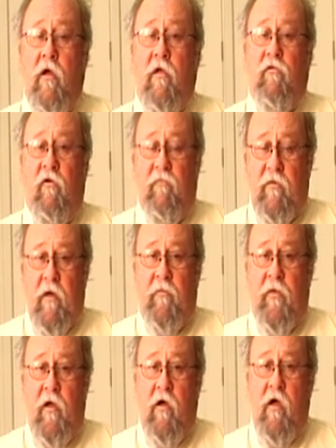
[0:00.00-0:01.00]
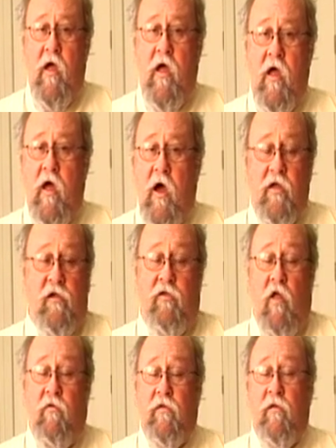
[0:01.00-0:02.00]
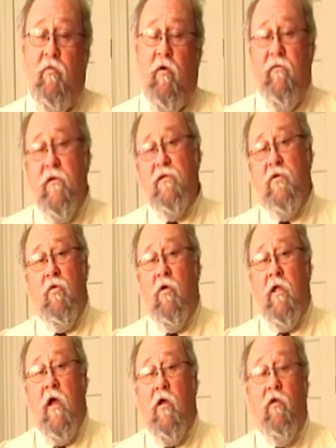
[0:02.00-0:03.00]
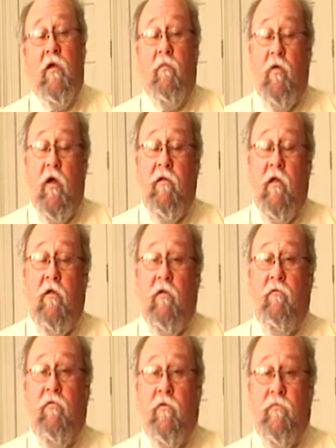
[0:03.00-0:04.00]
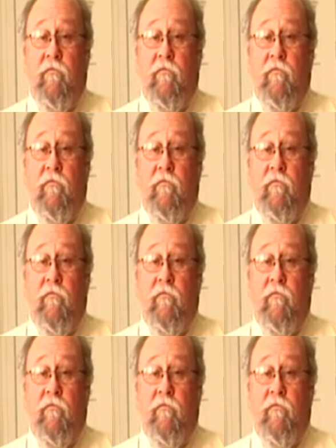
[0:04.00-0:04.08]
drove me up there, and I just thought it was a perfect school, and I only applied to Andover.